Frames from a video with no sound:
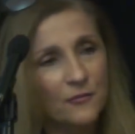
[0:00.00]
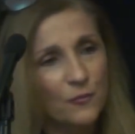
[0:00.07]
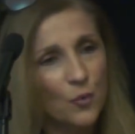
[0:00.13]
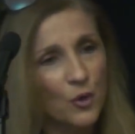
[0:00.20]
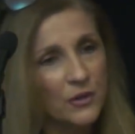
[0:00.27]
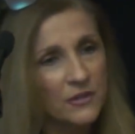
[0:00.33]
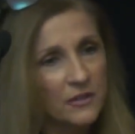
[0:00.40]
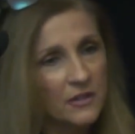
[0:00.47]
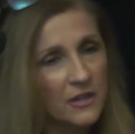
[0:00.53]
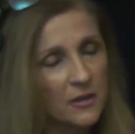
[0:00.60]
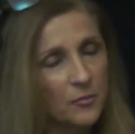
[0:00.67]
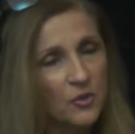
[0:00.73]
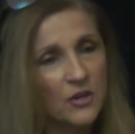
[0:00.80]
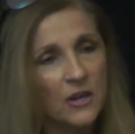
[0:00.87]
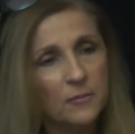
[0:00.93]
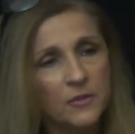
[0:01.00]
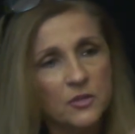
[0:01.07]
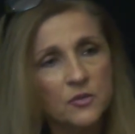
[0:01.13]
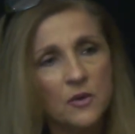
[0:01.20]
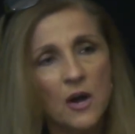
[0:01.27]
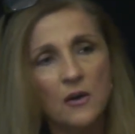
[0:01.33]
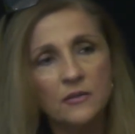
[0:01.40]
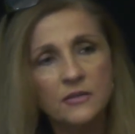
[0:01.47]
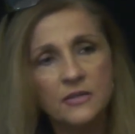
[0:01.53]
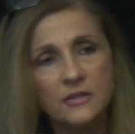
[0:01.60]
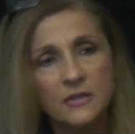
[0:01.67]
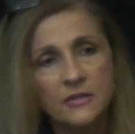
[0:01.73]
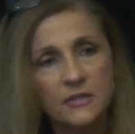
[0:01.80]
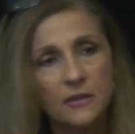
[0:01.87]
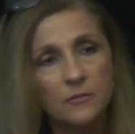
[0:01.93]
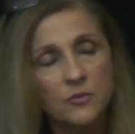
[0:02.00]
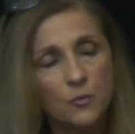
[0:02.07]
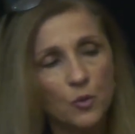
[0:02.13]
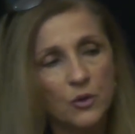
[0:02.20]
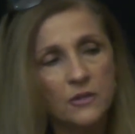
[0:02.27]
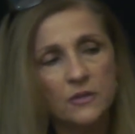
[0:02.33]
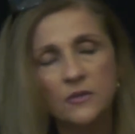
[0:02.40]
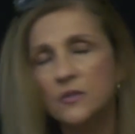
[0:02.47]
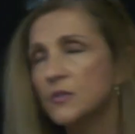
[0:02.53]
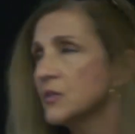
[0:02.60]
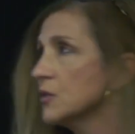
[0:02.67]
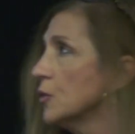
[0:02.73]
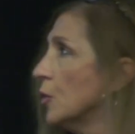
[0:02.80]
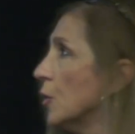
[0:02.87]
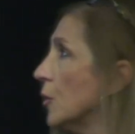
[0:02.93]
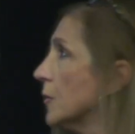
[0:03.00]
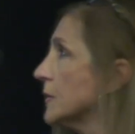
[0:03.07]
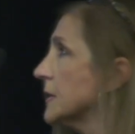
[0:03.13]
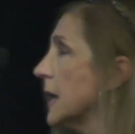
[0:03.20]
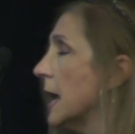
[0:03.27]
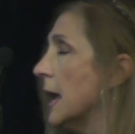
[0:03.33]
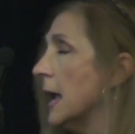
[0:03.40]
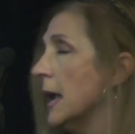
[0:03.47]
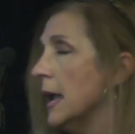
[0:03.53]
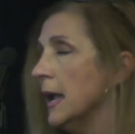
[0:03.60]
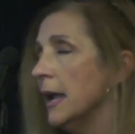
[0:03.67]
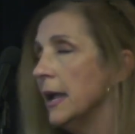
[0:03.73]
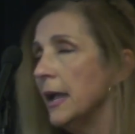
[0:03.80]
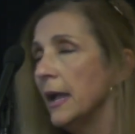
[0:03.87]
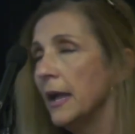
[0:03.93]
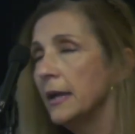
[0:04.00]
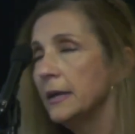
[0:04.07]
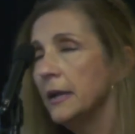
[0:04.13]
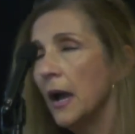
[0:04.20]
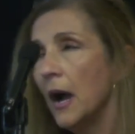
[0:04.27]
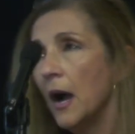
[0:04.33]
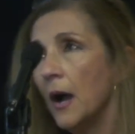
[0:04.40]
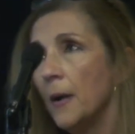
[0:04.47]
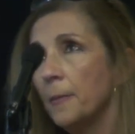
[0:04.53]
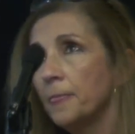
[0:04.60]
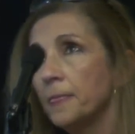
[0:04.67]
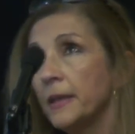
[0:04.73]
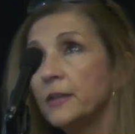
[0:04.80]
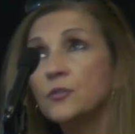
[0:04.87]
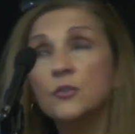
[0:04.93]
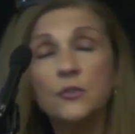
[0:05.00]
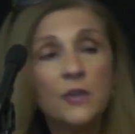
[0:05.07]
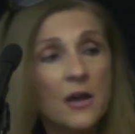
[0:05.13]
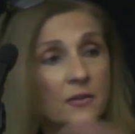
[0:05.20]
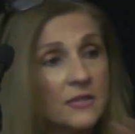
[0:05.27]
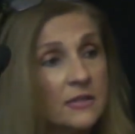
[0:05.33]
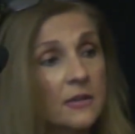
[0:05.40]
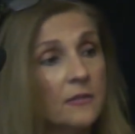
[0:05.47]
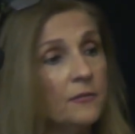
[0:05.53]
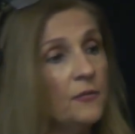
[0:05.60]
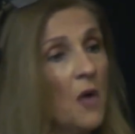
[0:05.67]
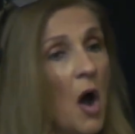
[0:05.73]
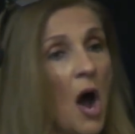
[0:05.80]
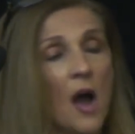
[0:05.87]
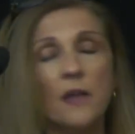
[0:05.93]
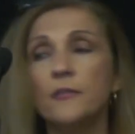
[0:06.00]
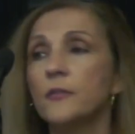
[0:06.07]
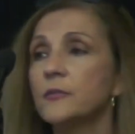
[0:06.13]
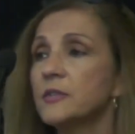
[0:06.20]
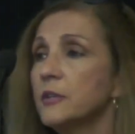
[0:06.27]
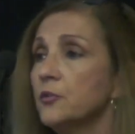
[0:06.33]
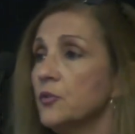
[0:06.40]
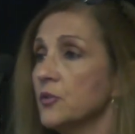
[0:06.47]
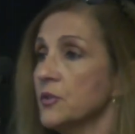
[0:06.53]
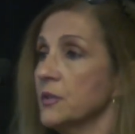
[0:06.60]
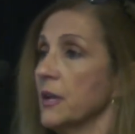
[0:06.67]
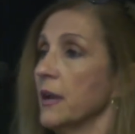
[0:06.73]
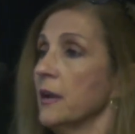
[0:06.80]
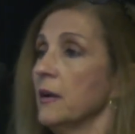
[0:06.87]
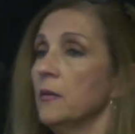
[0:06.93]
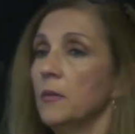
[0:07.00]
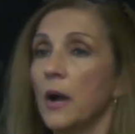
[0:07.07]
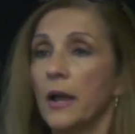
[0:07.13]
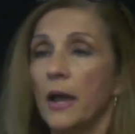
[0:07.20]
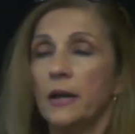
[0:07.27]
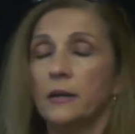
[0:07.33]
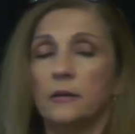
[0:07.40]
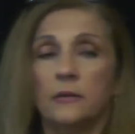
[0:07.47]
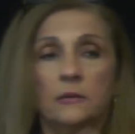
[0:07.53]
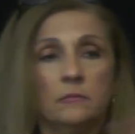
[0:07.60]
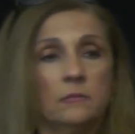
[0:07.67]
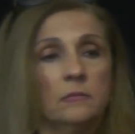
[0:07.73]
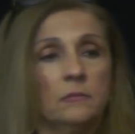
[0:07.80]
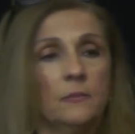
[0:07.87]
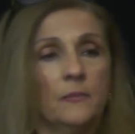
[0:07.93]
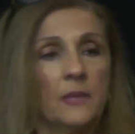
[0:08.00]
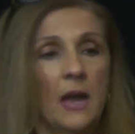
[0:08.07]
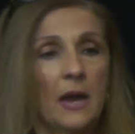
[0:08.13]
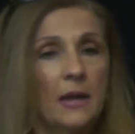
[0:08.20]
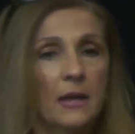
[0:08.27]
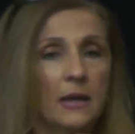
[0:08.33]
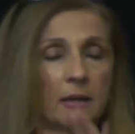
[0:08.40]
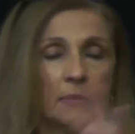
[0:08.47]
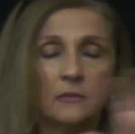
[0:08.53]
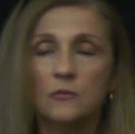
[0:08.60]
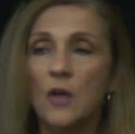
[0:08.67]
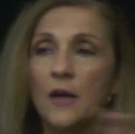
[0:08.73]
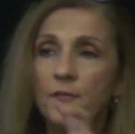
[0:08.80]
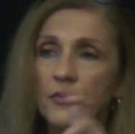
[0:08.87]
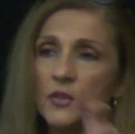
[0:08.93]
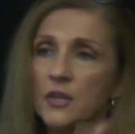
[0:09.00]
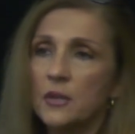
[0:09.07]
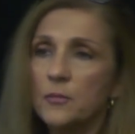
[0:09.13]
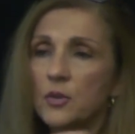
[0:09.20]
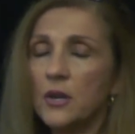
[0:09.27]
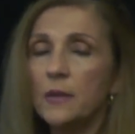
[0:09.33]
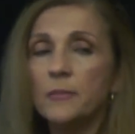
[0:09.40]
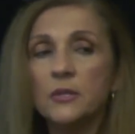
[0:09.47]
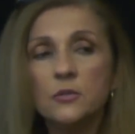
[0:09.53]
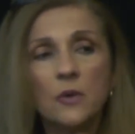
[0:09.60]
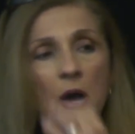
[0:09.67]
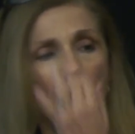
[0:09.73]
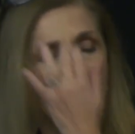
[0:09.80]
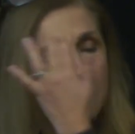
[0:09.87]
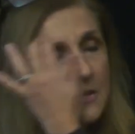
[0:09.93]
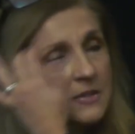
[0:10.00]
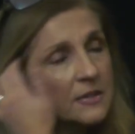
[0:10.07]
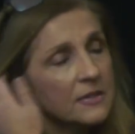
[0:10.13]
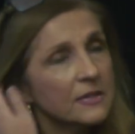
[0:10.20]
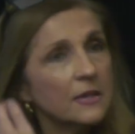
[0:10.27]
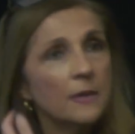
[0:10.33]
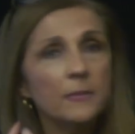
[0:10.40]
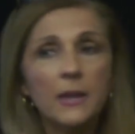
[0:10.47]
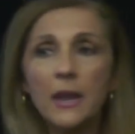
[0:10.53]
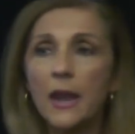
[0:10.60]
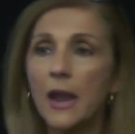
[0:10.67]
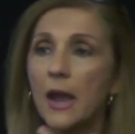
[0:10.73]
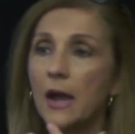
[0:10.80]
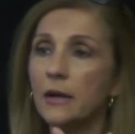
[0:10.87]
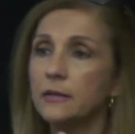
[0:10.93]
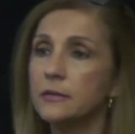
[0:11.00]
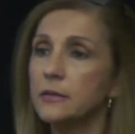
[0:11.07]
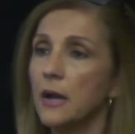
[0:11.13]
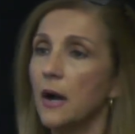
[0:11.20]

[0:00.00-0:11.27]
worked in the community mental health systems, worked in the schools. And in 2005, it was interesting. I had left the community mental health system, and